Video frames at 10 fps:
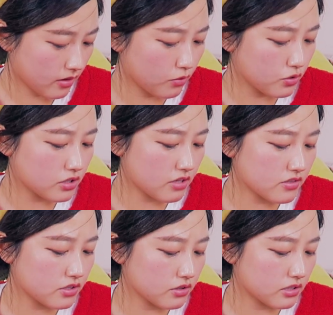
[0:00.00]
Would you
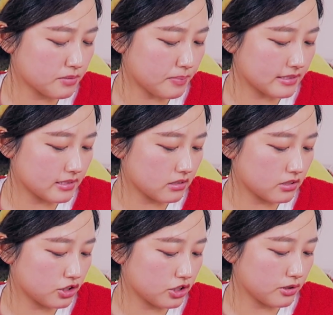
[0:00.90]
ever do a
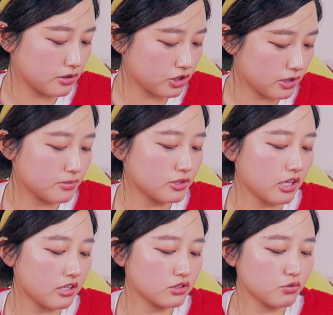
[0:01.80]
spiciest chip
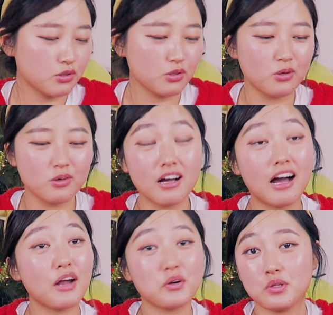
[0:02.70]
challenge with Tong?
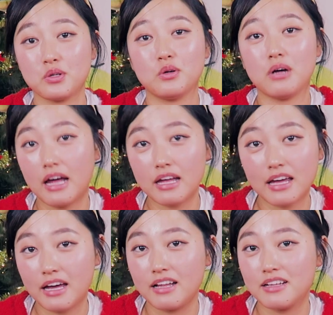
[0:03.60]
I don't know. I
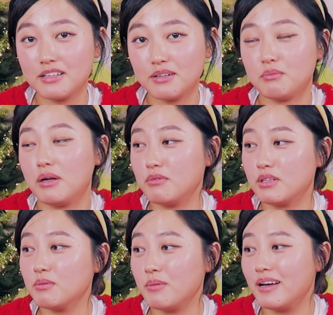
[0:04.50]
can't.
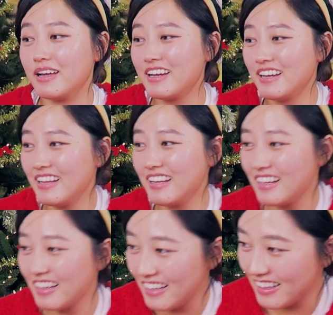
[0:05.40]
He might. Was it
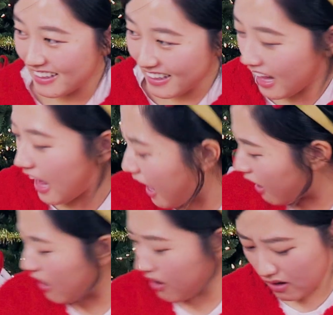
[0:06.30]

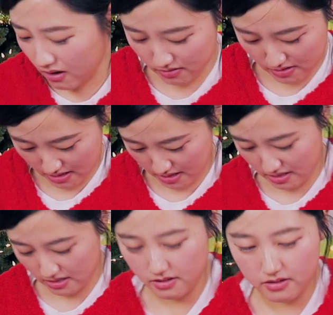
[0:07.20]
Pacquiao one chip
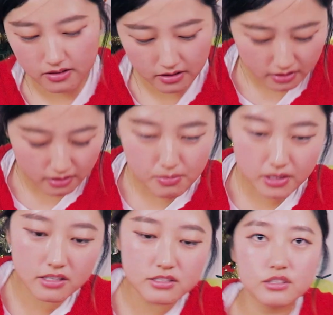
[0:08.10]
challenge? Yeah,
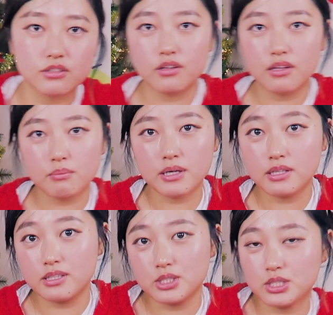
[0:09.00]
because, you know, like my
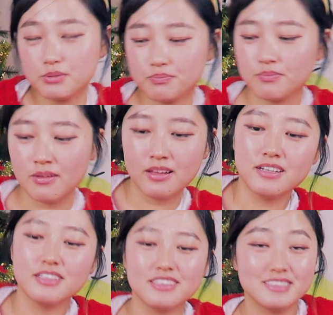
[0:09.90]
condition.
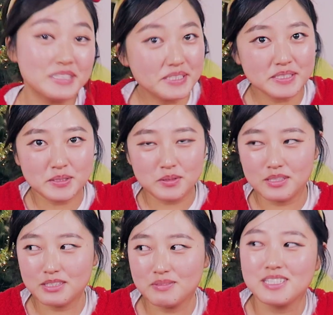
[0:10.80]
So that's